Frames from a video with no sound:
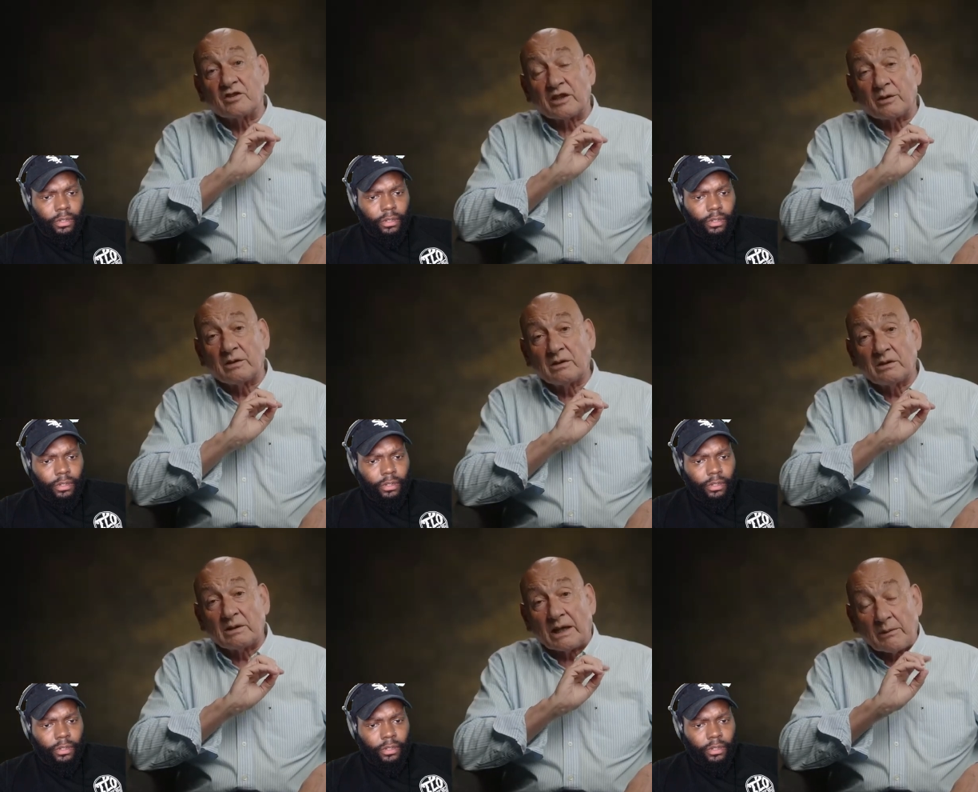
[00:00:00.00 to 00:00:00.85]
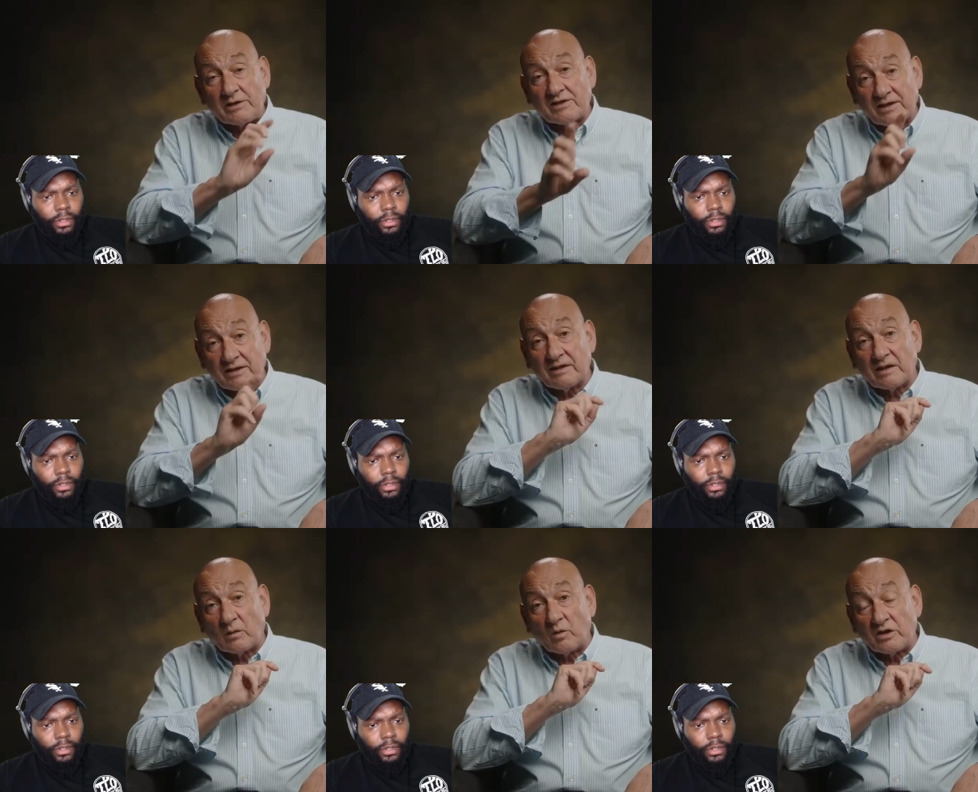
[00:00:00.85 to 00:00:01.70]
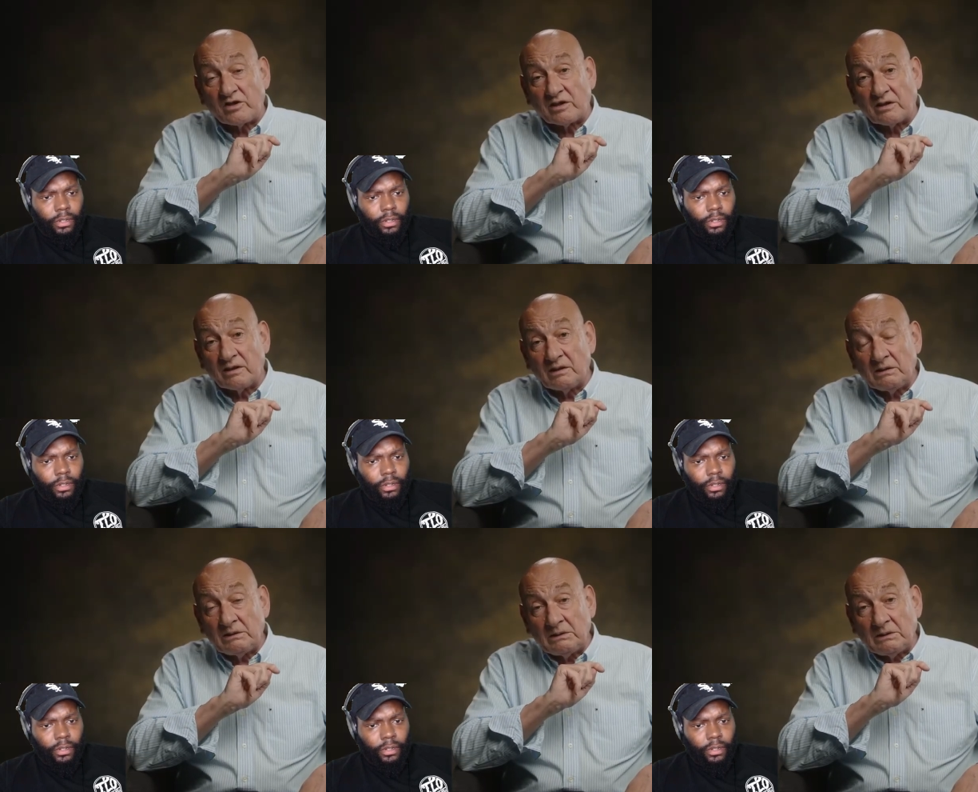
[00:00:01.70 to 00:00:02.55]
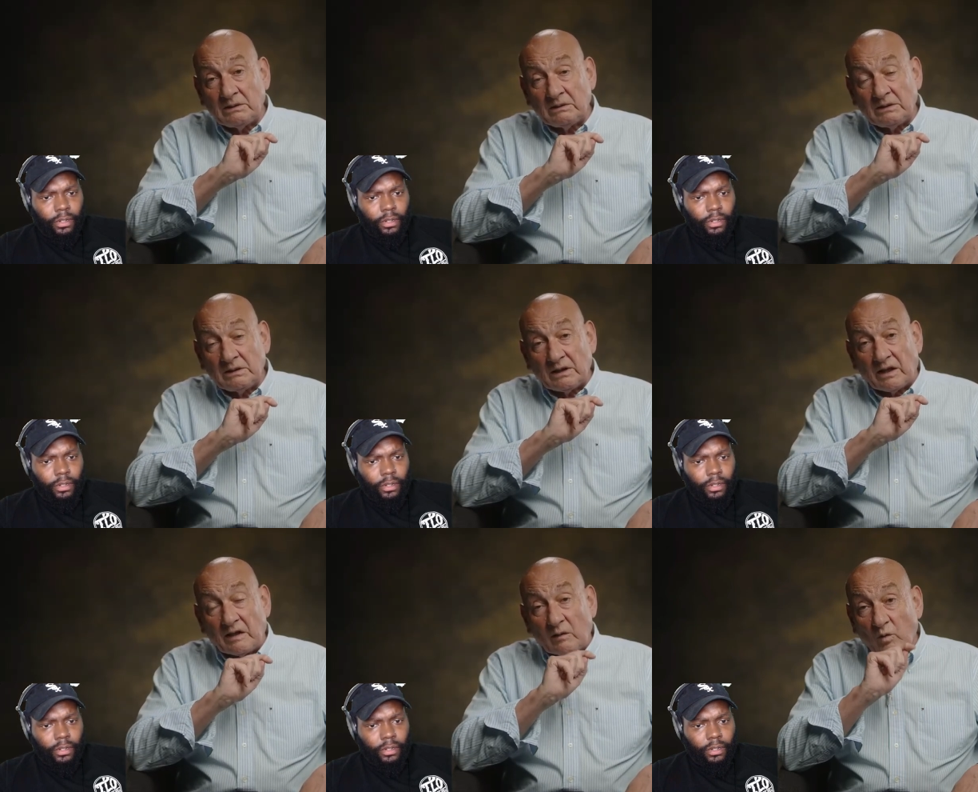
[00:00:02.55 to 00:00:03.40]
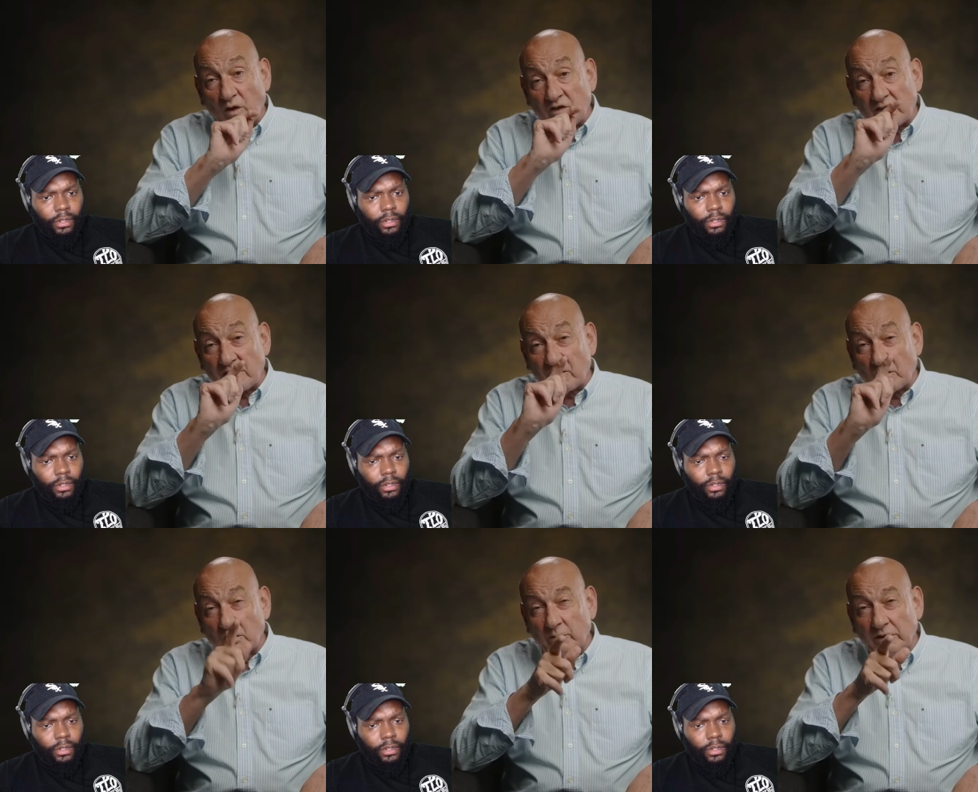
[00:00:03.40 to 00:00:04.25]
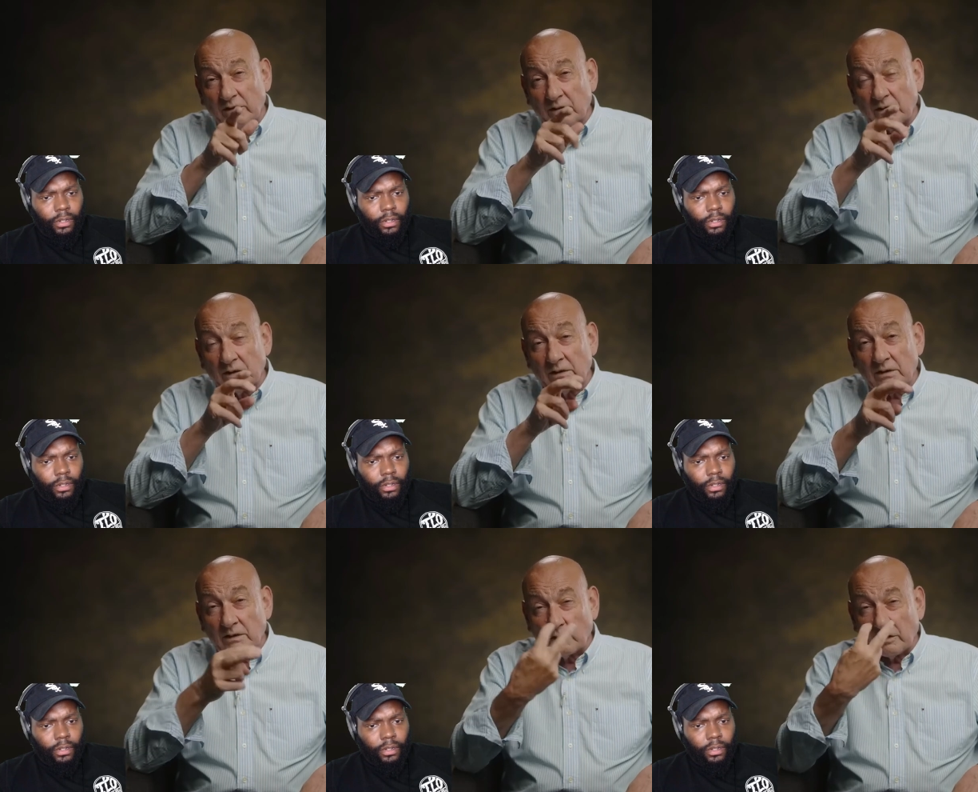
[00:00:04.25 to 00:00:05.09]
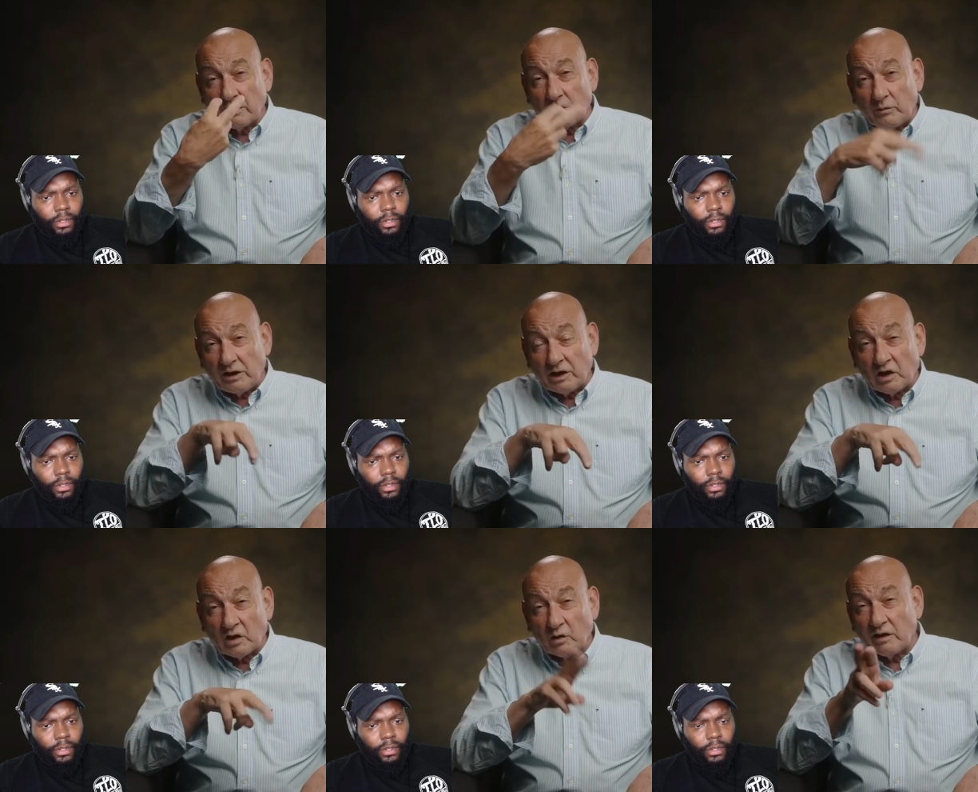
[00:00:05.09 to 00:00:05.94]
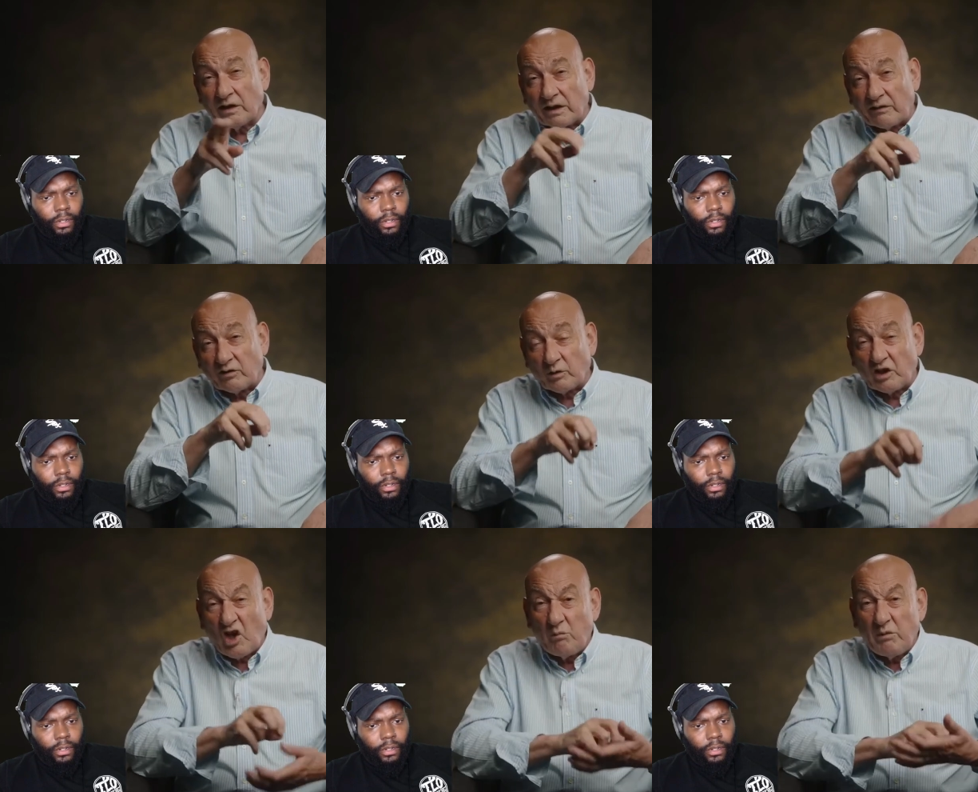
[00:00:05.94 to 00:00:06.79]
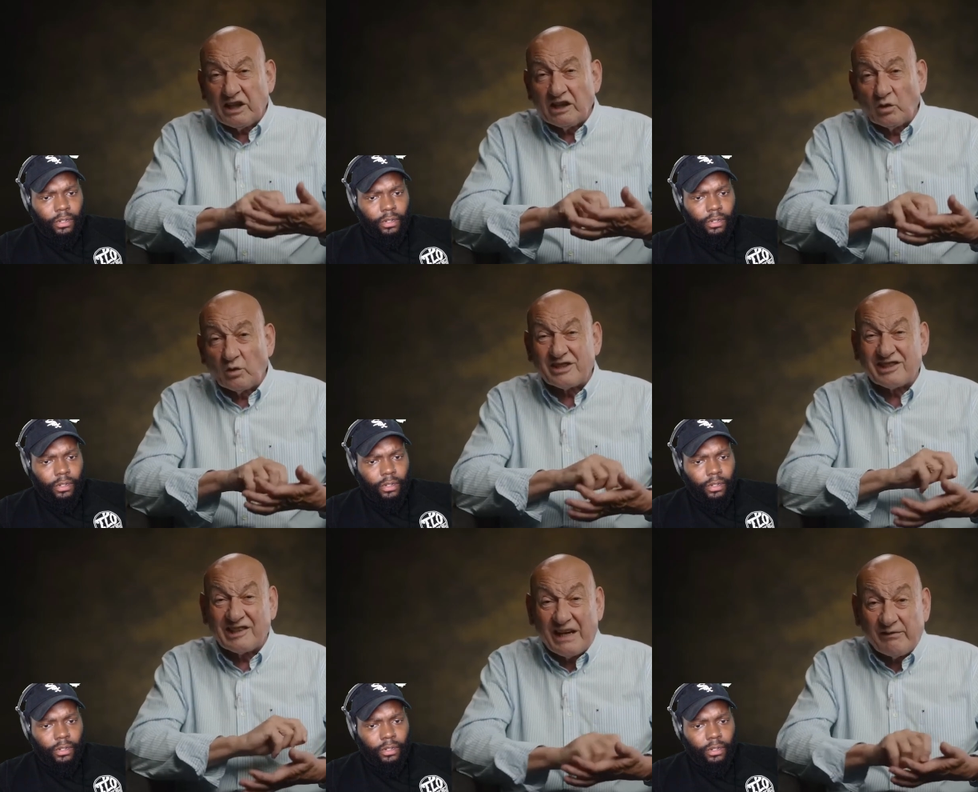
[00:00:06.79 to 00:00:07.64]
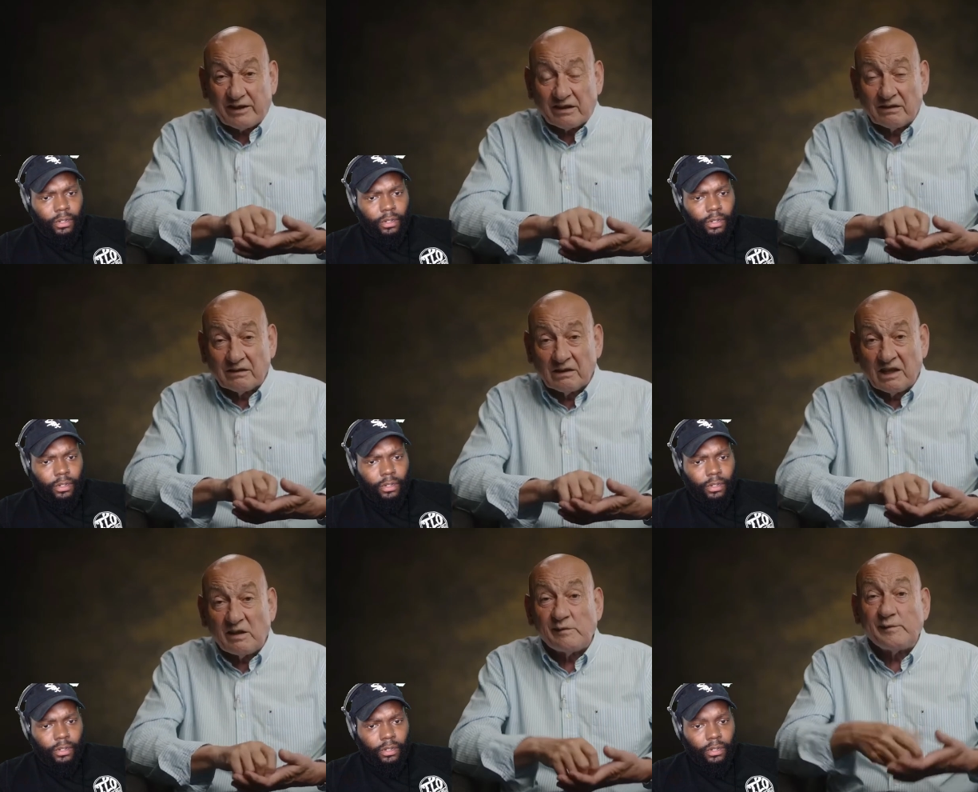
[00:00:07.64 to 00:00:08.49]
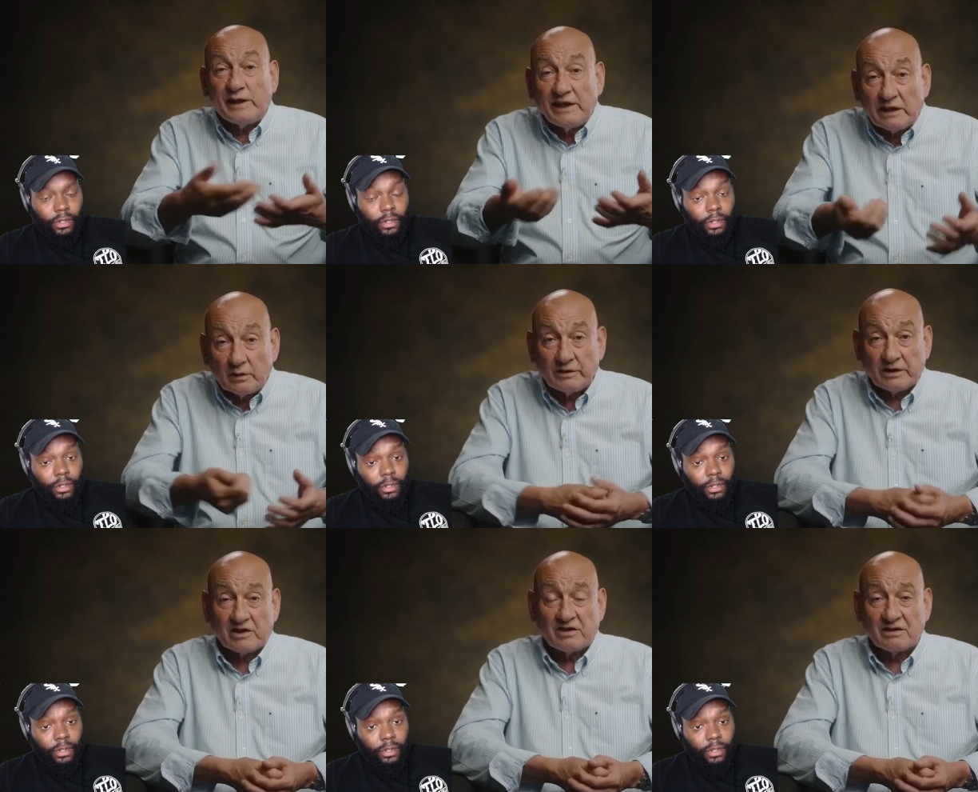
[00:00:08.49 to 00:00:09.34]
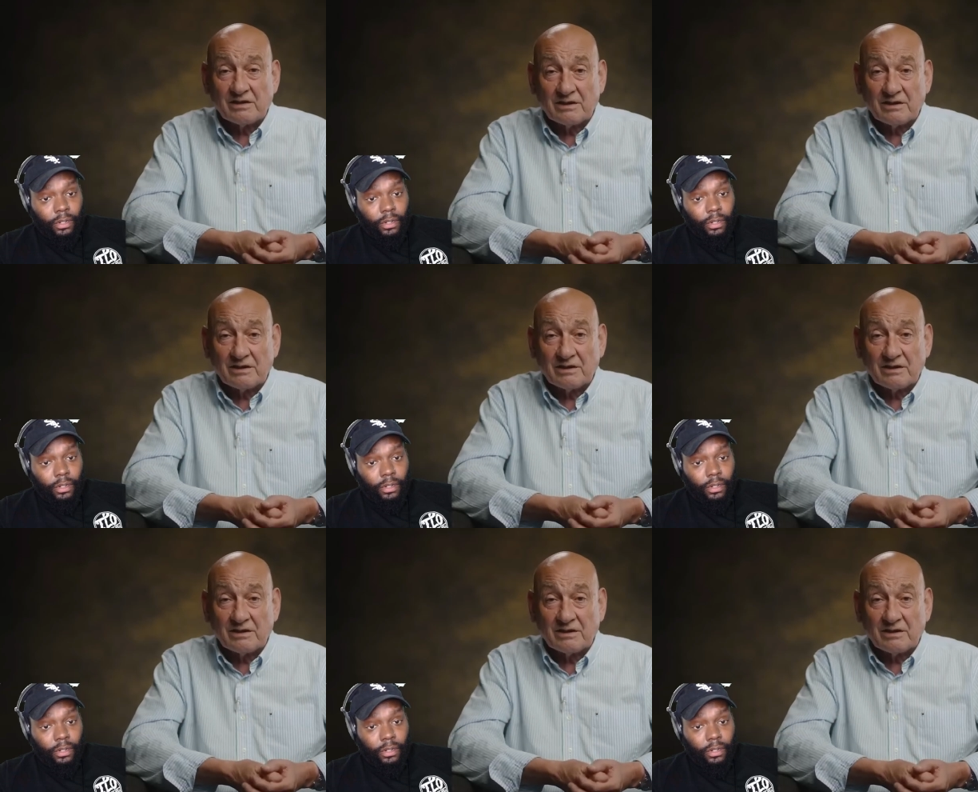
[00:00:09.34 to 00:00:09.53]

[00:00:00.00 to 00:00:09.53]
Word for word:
Speaker 1: trial. I was sitting there watching, and they're watching Tobin, looking at me, looking at everyone, making notes, laughing, feigning illness.